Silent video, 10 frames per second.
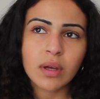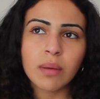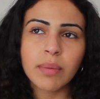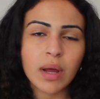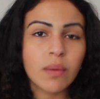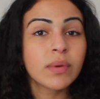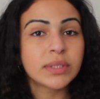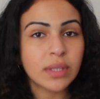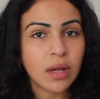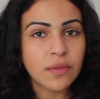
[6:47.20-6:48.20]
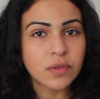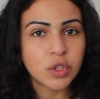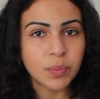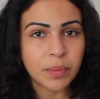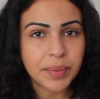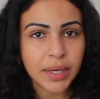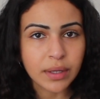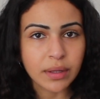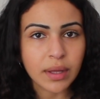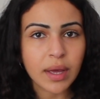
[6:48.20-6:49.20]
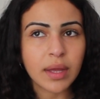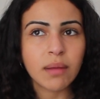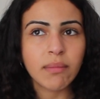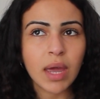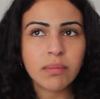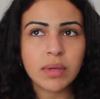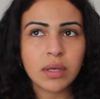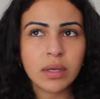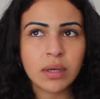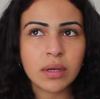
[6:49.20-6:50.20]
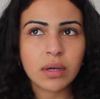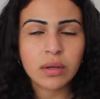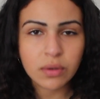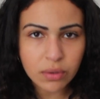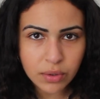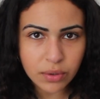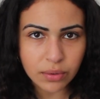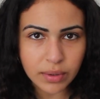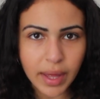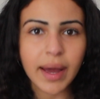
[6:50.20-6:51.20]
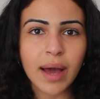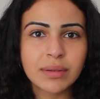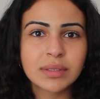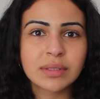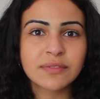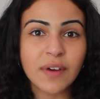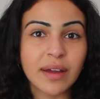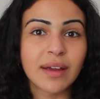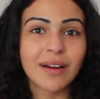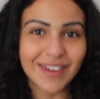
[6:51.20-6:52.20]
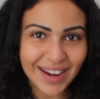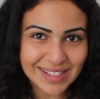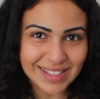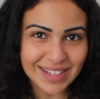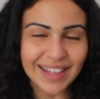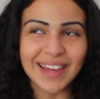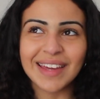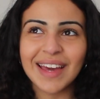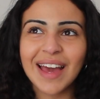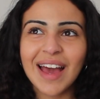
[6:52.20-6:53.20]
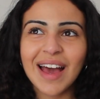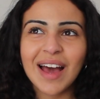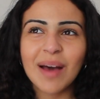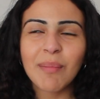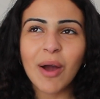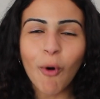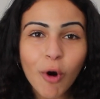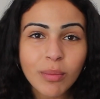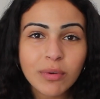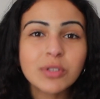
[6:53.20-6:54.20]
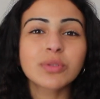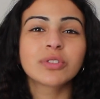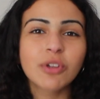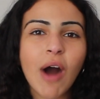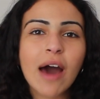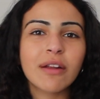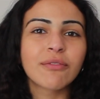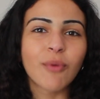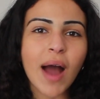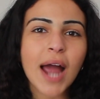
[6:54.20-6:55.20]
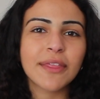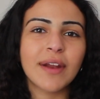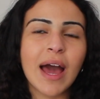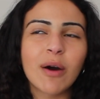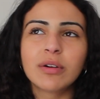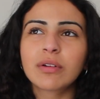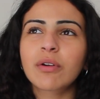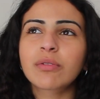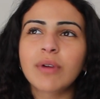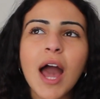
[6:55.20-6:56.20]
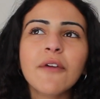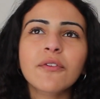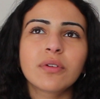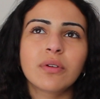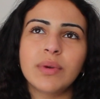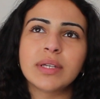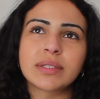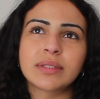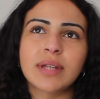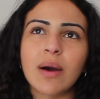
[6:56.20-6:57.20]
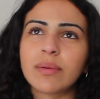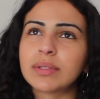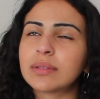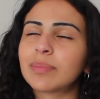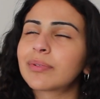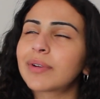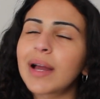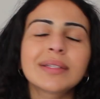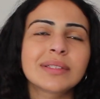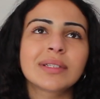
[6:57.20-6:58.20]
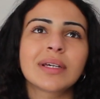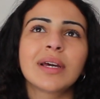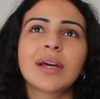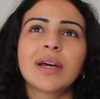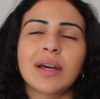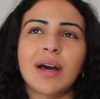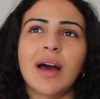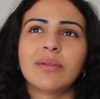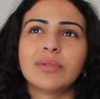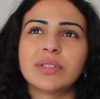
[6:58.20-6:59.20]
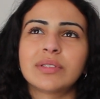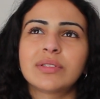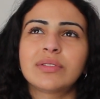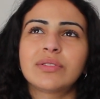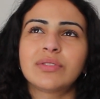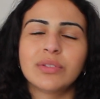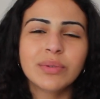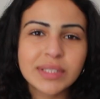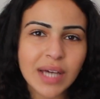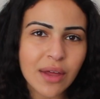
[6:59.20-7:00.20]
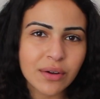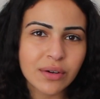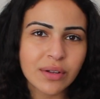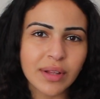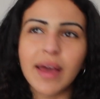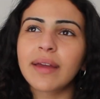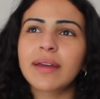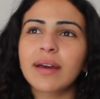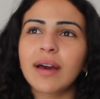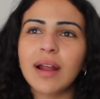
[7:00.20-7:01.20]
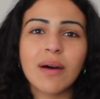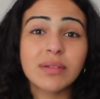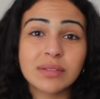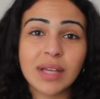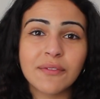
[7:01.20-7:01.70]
But I was still on the stupid pill and it made me cuckoo. Like I was fucking crazy. Like my hormones were so out of whack that I would cry for no reason. I was depressed. I was suicidal, like, and I was like